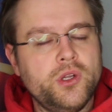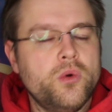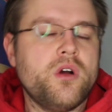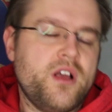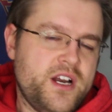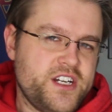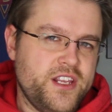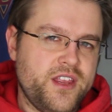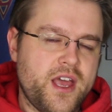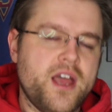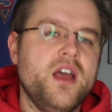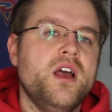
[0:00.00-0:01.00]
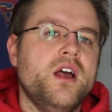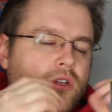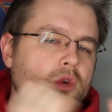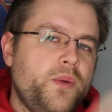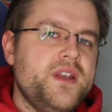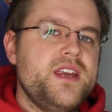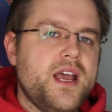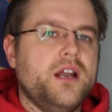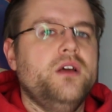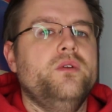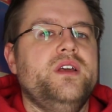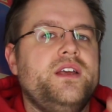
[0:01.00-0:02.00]
Blue are actually there. Lupin
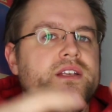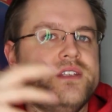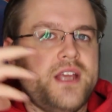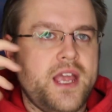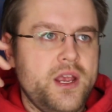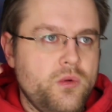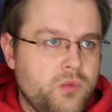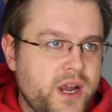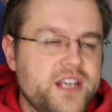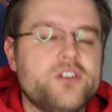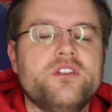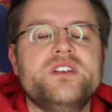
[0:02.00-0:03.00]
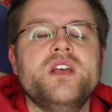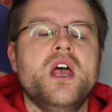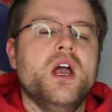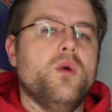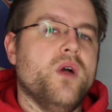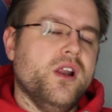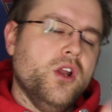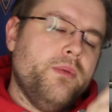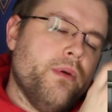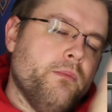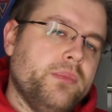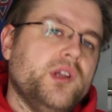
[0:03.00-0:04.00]
Yellow is a waitress, where
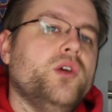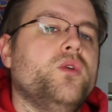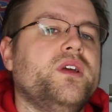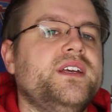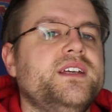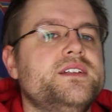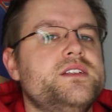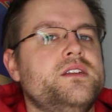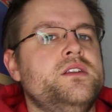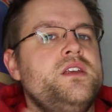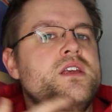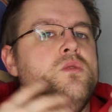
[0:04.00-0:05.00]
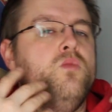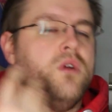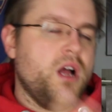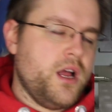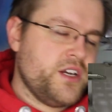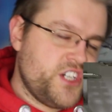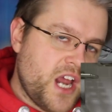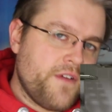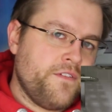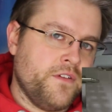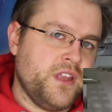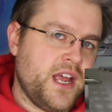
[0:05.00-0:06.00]
Lupin Blue is the
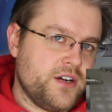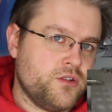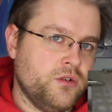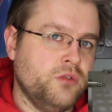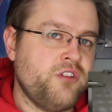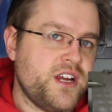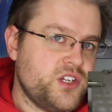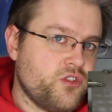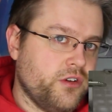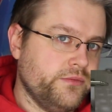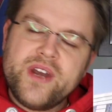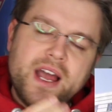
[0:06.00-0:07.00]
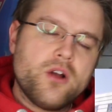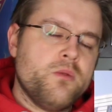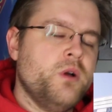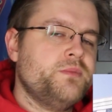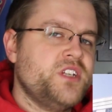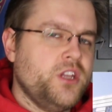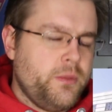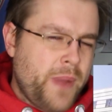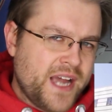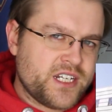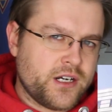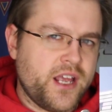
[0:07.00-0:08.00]
chef for the actual restaurant. We now come up to the
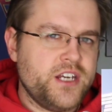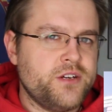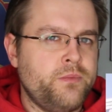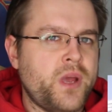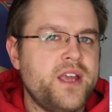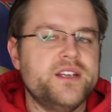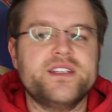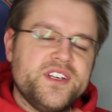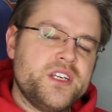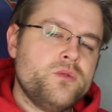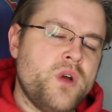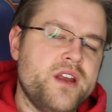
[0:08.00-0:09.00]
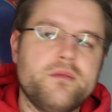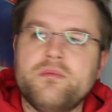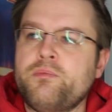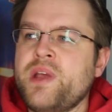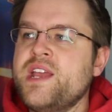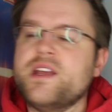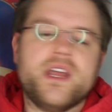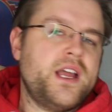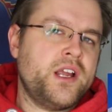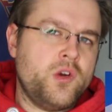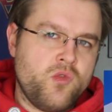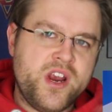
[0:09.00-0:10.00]
Patranger base. This is when Pink
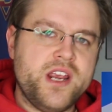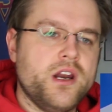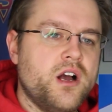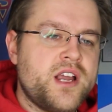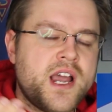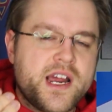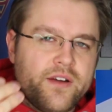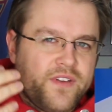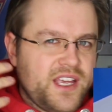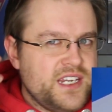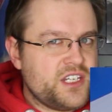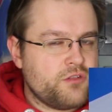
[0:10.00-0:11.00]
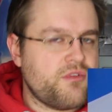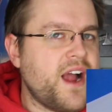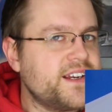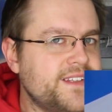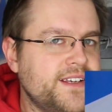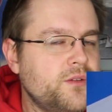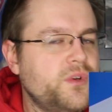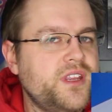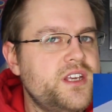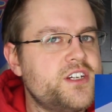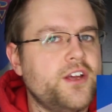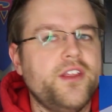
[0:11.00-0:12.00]
and Green are kind of interacting with
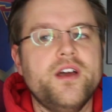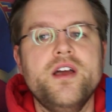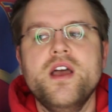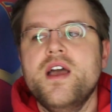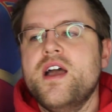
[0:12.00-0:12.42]
each other.